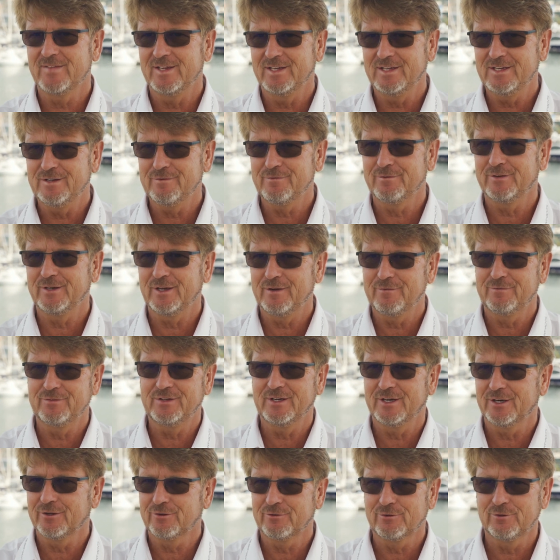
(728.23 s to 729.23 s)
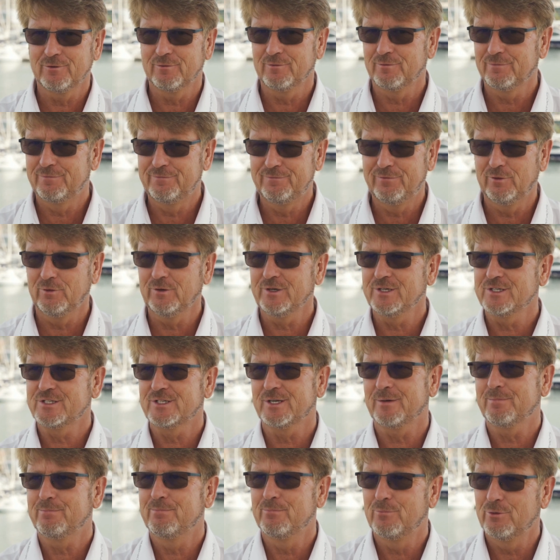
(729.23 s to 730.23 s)
Even if they are fully
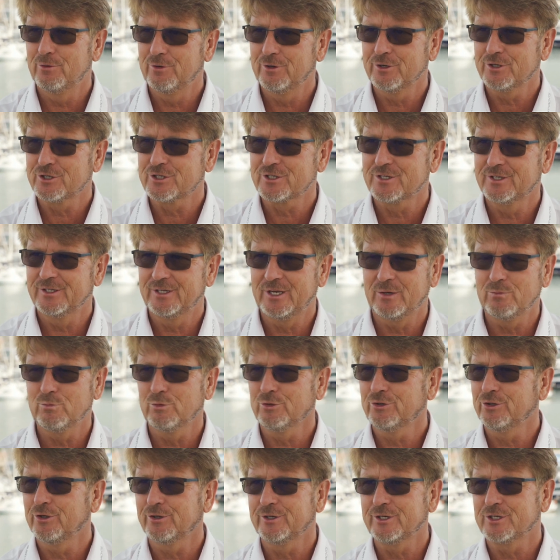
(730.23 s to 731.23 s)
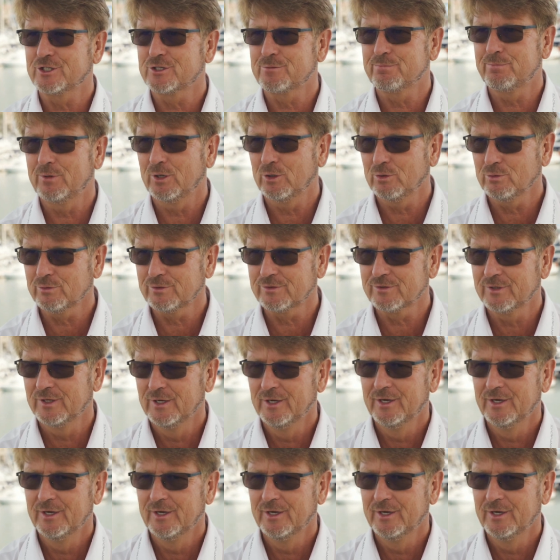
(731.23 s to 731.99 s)
submerged, they would not explode.